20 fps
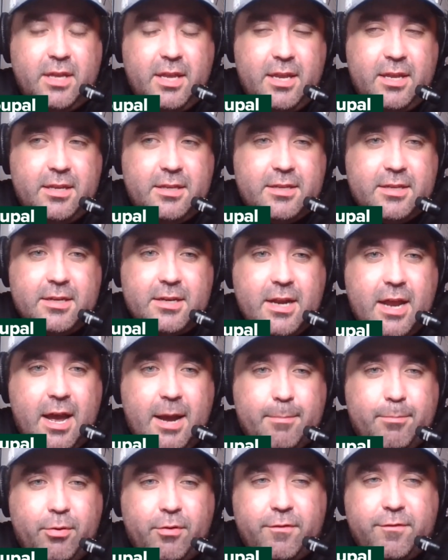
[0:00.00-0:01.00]
it did
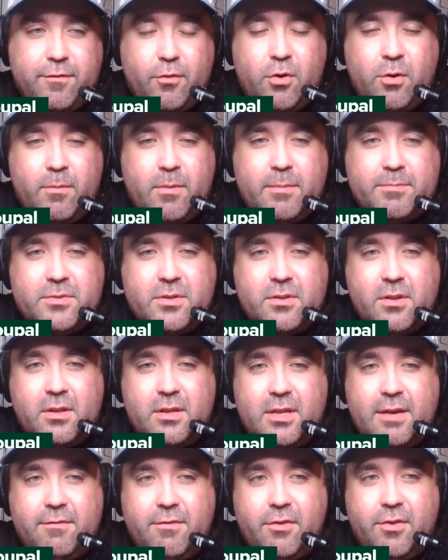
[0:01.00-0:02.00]
not perform up to the
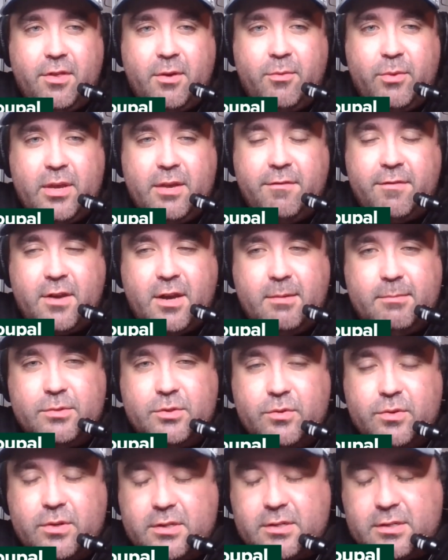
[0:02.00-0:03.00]
level that we have come
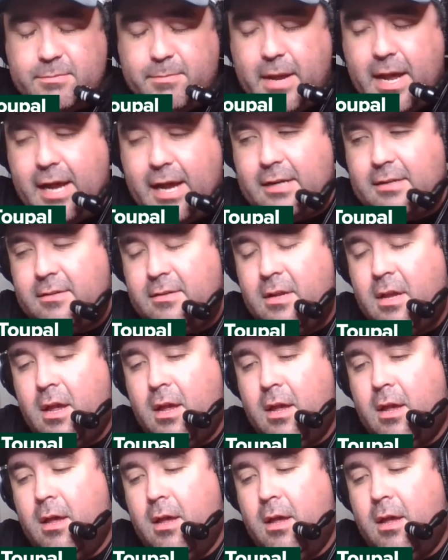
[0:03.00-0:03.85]
to expect.